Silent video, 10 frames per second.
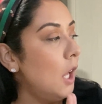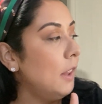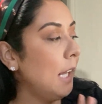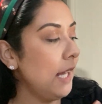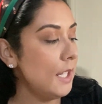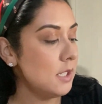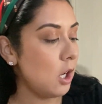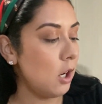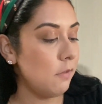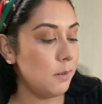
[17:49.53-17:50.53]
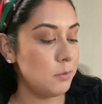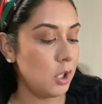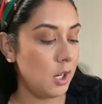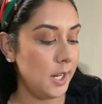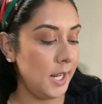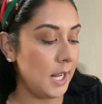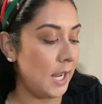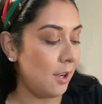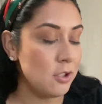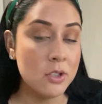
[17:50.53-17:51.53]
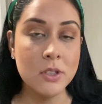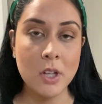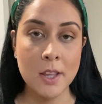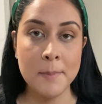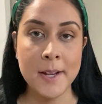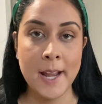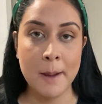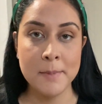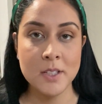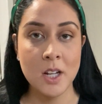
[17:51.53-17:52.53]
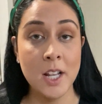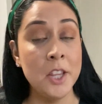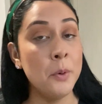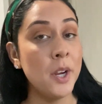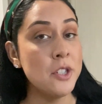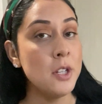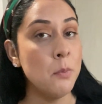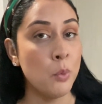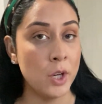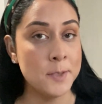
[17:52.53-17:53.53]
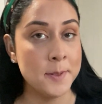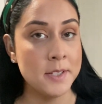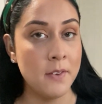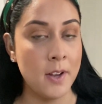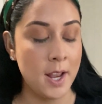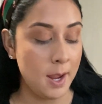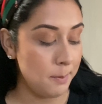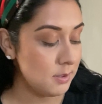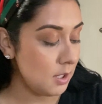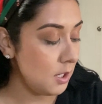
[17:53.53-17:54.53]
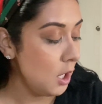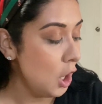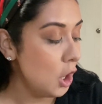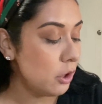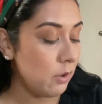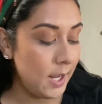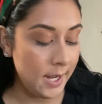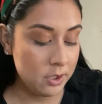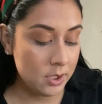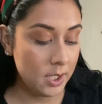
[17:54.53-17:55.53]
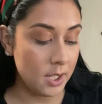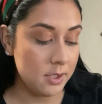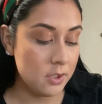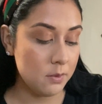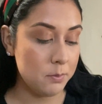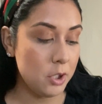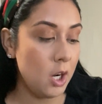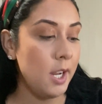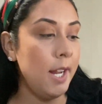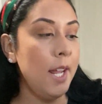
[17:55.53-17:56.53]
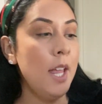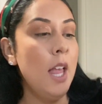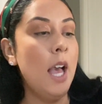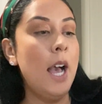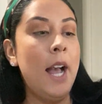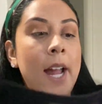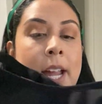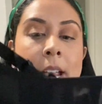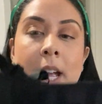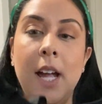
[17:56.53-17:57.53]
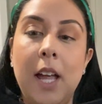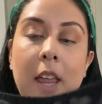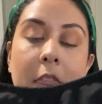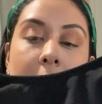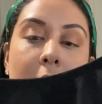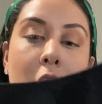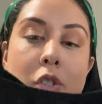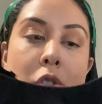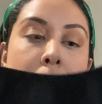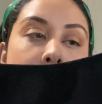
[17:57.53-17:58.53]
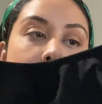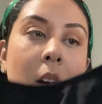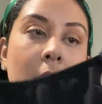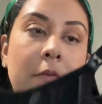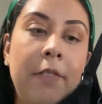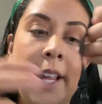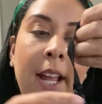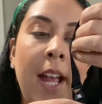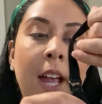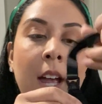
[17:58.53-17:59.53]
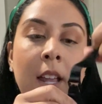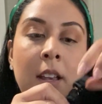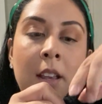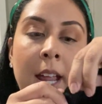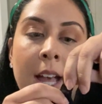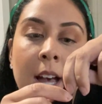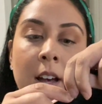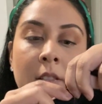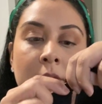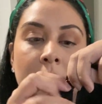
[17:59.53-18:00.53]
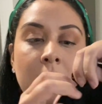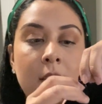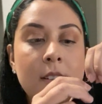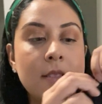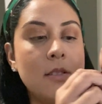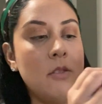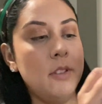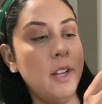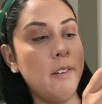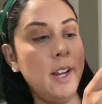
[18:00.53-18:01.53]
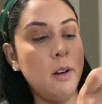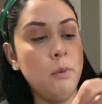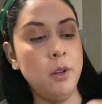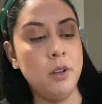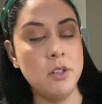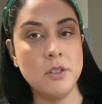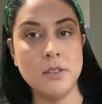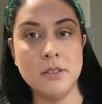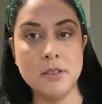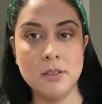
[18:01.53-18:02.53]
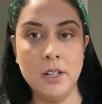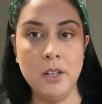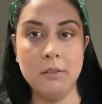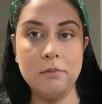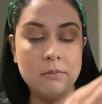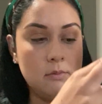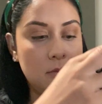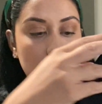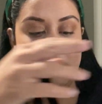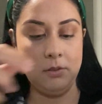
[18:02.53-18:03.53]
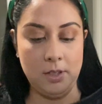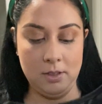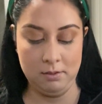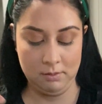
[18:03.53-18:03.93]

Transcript: these are from Target. I also saw them on Amazon, and they were actually more expensive on Amazon. So I actually got this from Target. I think they're super comfy, and they have this little thing right here where you can just, hold on,